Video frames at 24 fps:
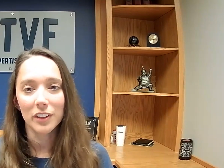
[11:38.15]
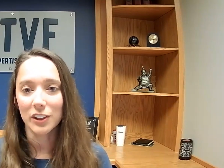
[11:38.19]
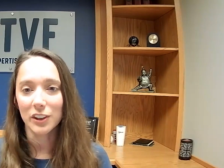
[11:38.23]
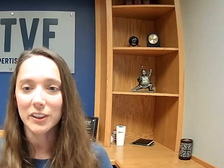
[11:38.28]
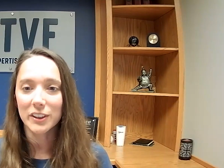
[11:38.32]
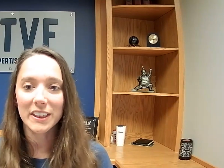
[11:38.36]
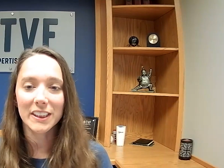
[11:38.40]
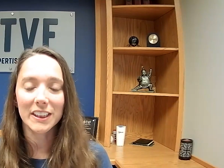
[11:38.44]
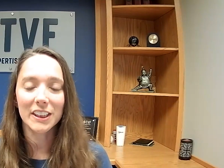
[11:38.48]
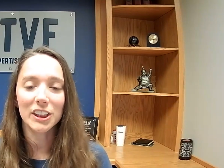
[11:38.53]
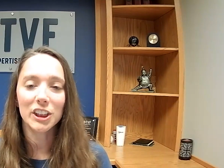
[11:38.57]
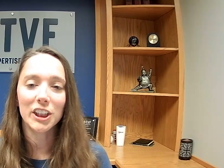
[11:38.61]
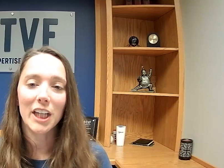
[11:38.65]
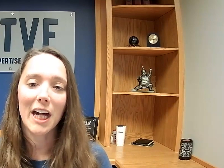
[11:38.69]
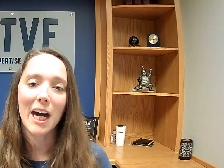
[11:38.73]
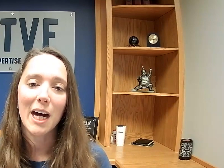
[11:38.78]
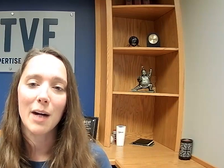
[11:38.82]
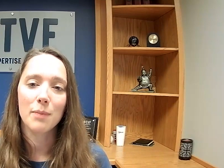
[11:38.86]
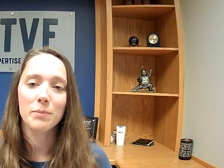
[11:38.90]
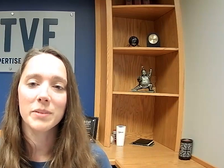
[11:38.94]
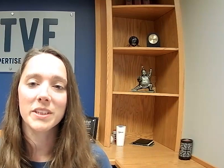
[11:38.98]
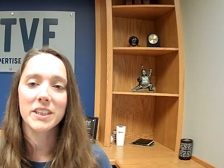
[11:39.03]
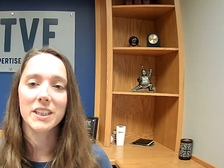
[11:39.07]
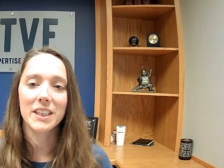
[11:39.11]
You send it
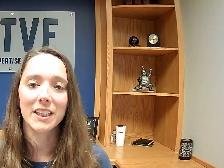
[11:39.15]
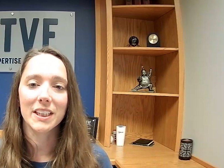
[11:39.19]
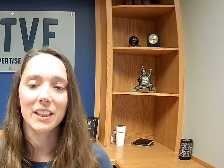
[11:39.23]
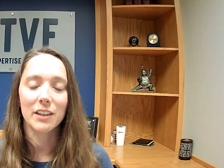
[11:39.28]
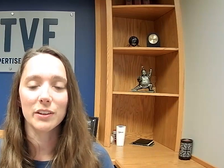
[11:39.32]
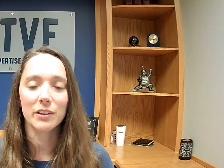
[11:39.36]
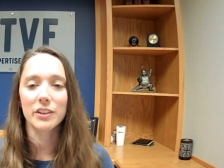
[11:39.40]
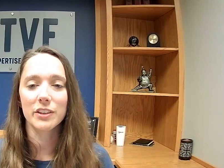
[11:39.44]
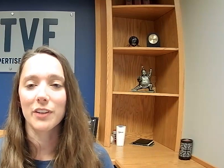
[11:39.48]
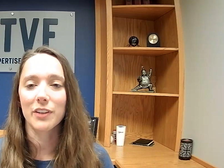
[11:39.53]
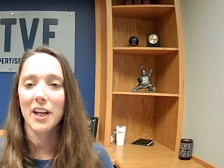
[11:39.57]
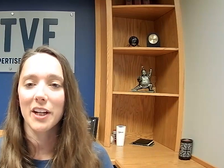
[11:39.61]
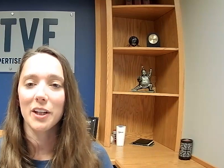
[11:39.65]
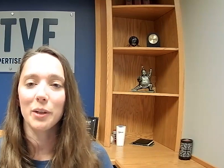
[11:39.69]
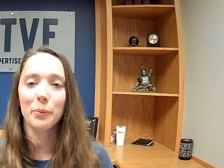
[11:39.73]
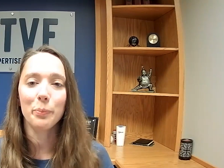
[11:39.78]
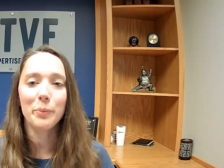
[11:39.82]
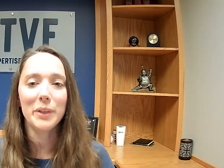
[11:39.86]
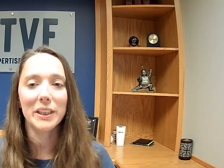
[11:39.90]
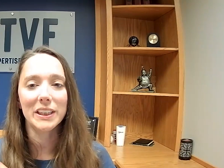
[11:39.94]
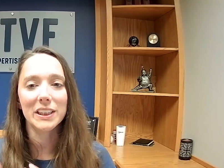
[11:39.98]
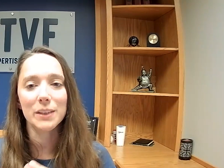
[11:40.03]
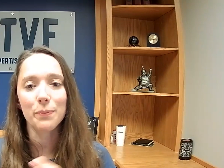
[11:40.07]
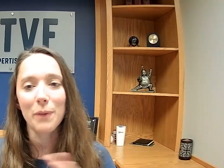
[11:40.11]
jobs, and it goes around and
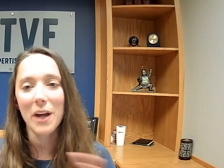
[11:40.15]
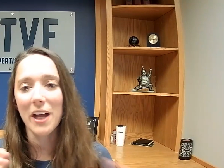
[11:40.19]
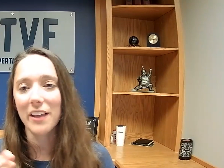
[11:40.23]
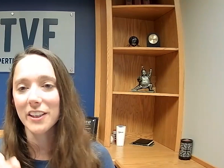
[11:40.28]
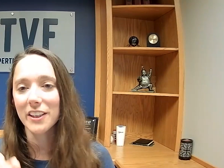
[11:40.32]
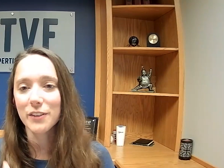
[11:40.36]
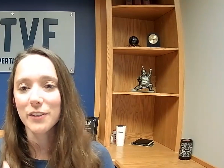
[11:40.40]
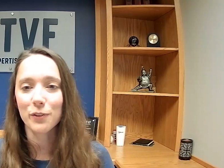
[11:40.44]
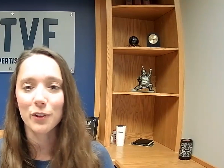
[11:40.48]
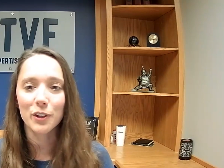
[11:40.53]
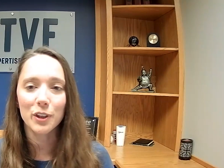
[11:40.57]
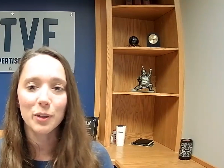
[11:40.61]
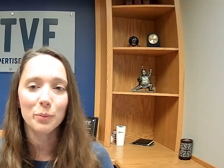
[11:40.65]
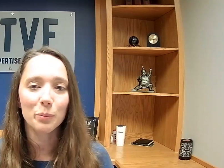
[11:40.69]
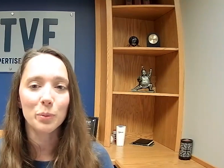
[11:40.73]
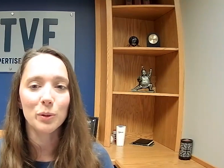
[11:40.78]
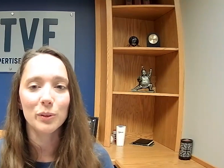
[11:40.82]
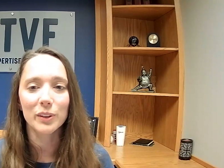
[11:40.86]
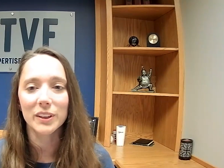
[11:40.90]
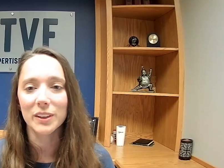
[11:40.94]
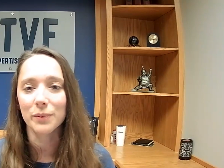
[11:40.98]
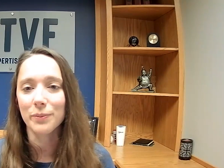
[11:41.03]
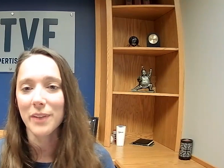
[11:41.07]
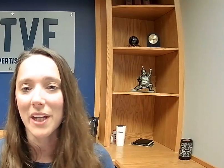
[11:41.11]
picks pallets for you and
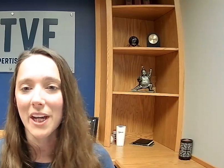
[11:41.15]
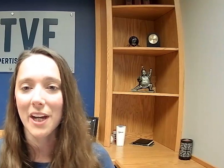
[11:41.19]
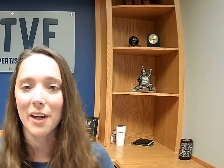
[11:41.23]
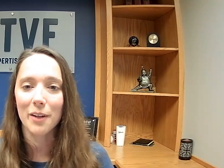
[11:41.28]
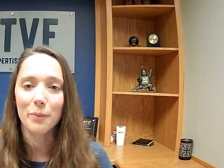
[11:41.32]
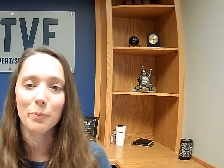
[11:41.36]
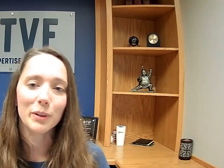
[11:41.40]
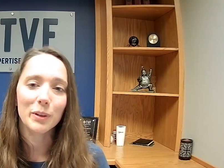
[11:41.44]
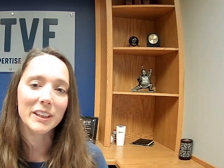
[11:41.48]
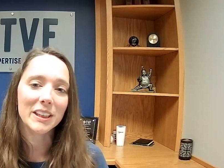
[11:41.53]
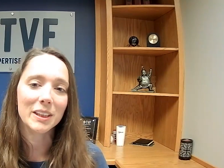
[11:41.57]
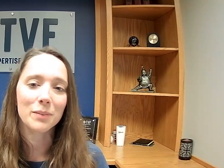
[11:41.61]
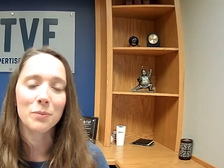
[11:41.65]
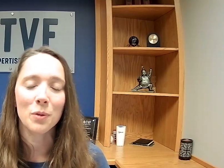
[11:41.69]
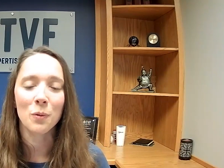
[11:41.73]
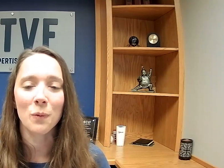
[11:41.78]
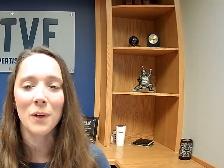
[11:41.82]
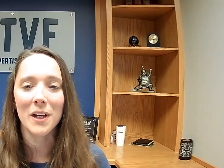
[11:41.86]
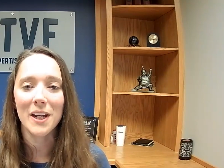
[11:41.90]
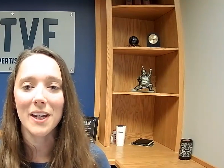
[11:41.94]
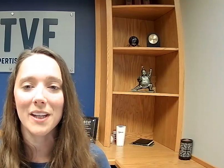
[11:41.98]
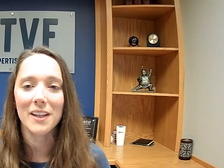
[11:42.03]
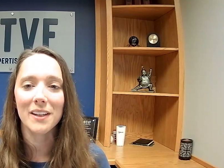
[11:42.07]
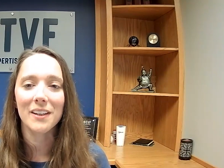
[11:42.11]
pulls them down and puts them
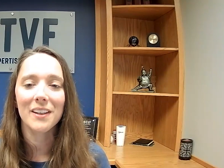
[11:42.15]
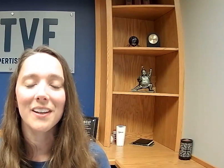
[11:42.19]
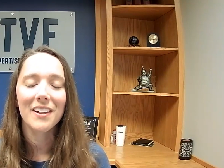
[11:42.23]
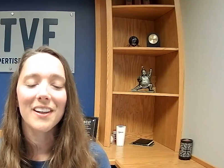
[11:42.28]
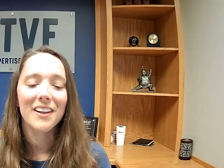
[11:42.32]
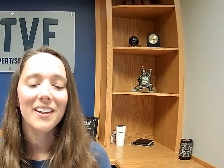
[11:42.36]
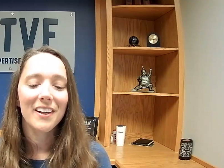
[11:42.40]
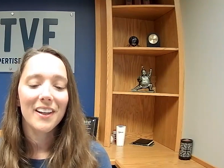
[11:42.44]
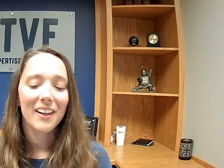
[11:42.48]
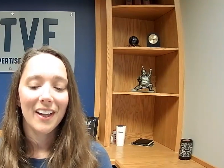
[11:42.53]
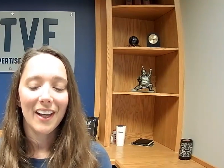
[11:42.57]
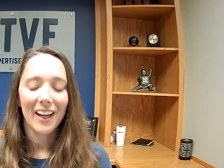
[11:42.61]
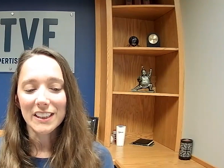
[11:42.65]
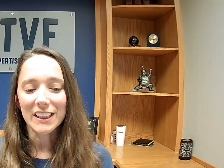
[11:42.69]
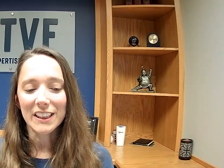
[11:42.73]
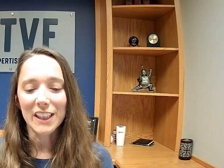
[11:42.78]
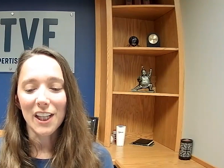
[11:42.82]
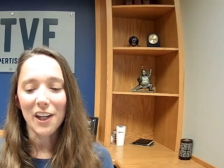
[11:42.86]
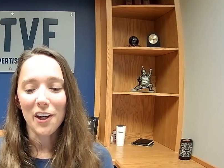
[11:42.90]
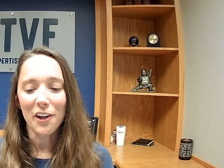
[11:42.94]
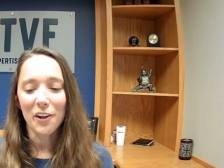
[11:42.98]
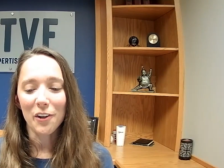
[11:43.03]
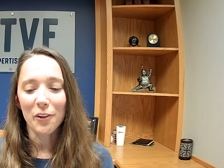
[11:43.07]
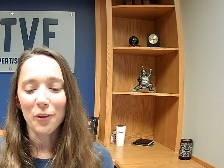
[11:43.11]
away.
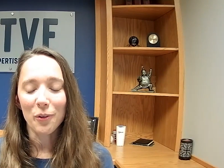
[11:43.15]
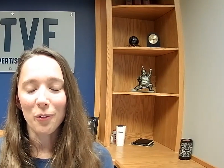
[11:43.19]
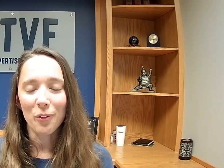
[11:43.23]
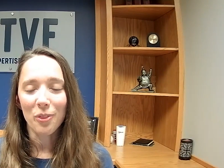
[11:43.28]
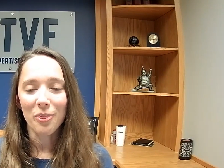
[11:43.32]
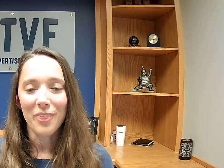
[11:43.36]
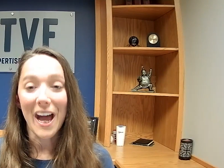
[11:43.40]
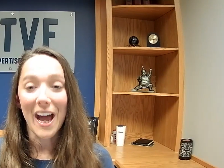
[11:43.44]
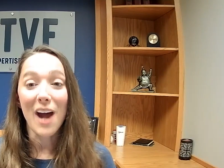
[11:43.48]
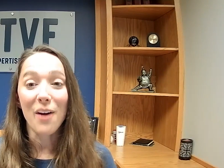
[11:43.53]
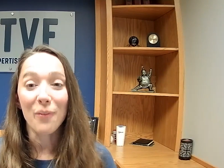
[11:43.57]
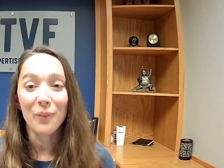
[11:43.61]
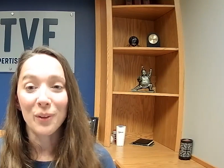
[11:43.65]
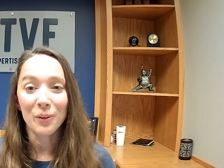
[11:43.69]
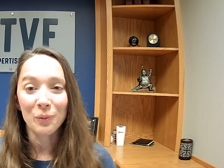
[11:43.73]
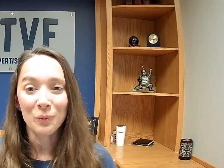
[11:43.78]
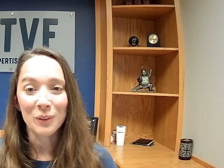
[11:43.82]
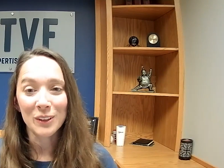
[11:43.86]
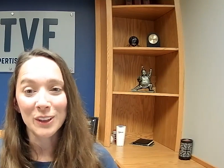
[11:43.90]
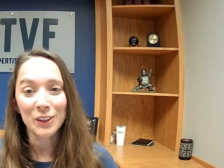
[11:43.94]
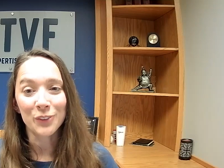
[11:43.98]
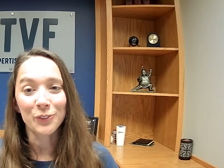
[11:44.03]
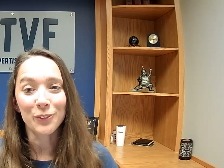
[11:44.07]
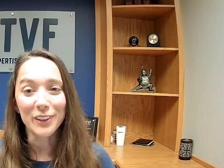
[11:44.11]
So that one
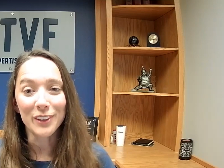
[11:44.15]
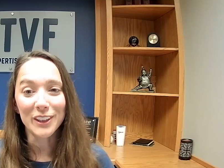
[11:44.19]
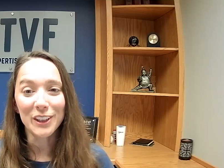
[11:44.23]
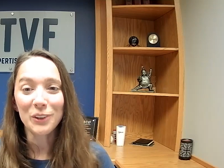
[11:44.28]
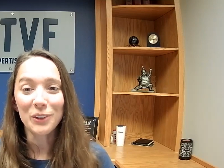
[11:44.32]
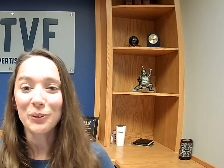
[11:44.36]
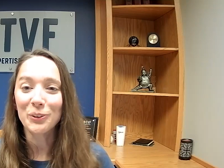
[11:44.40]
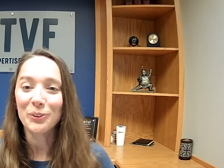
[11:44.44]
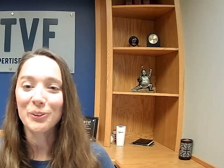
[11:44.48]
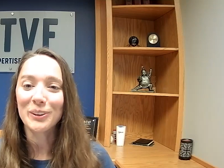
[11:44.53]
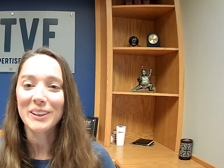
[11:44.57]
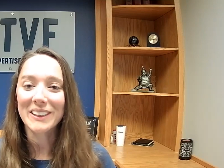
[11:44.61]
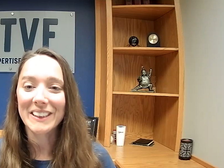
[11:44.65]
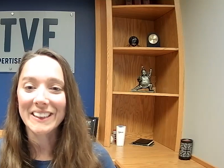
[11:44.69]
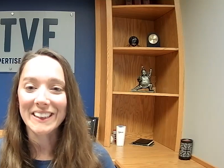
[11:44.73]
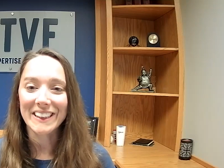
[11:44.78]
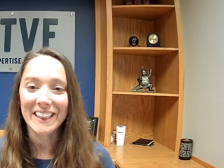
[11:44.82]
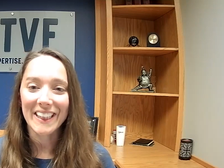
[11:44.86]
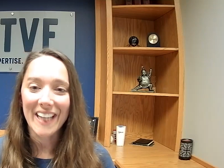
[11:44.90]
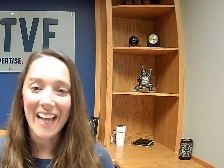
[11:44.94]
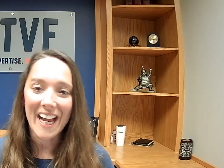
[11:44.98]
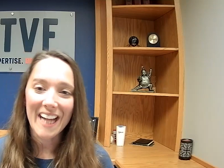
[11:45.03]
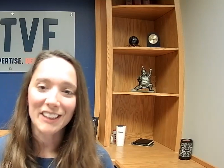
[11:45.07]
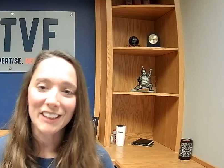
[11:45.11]
was really cool to see
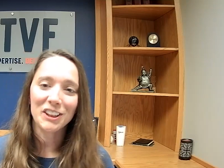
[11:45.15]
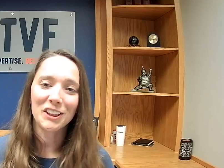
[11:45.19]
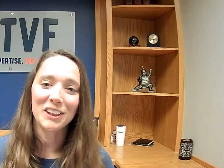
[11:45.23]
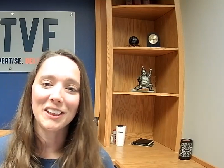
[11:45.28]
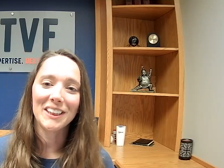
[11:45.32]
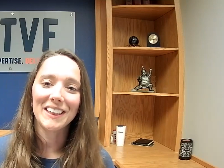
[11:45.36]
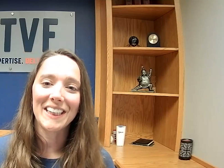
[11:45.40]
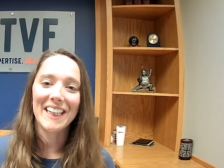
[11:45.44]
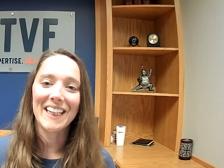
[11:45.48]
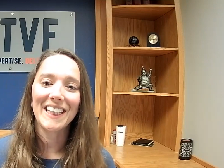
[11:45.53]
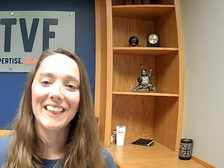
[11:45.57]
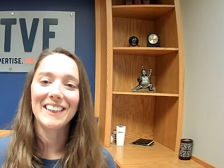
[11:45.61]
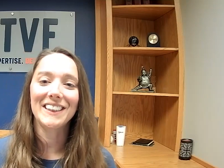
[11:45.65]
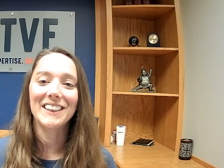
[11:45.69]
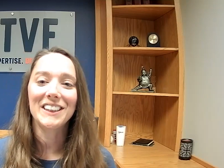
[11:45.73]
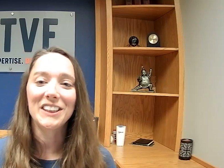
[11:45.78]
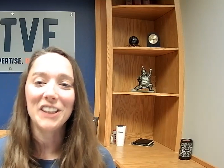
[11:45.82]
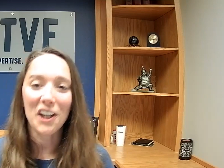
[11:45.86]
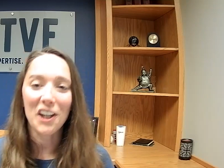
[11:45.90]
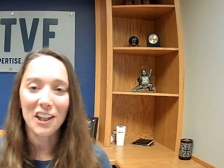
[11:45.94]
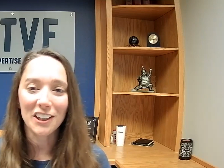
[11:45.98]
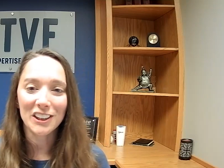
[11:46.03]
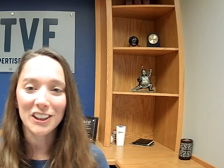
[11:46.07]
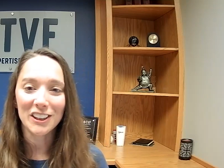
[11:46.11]
in action and to
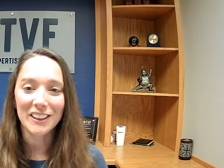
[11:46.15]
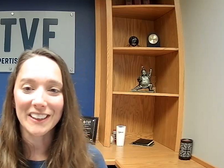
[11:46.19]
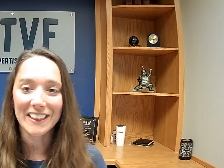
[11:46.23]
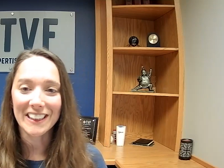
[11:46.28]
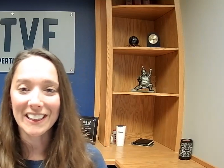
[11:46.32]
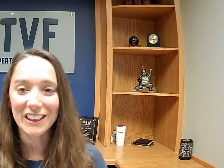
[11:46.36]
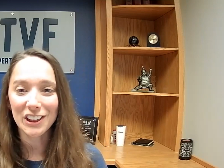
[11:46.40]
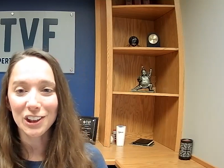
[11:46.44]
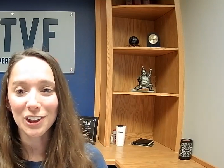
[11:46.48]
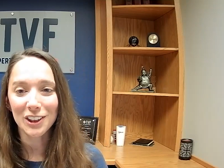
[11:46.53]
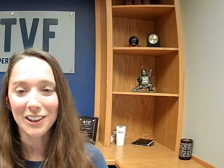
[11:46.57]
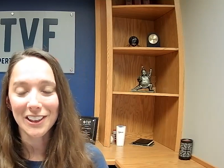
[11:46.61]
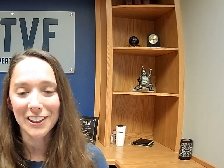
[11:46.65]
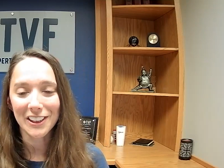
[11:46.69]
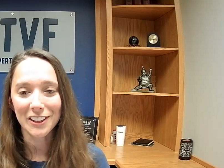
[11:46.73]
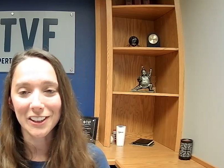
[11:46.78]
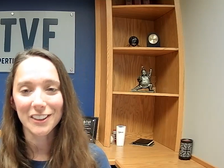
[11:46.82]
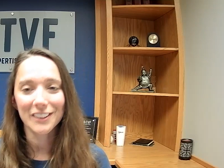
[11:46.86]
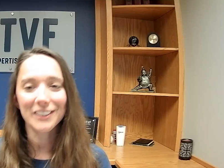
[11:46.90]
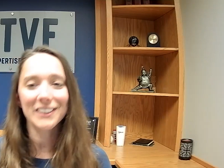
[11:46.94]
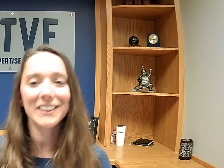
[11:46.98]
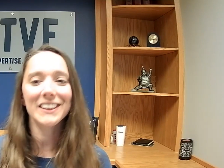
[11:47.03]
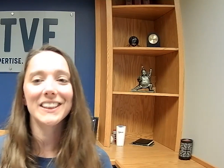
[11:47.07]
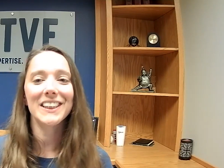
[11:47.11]
talk to the
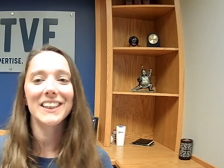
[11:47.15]
engineers.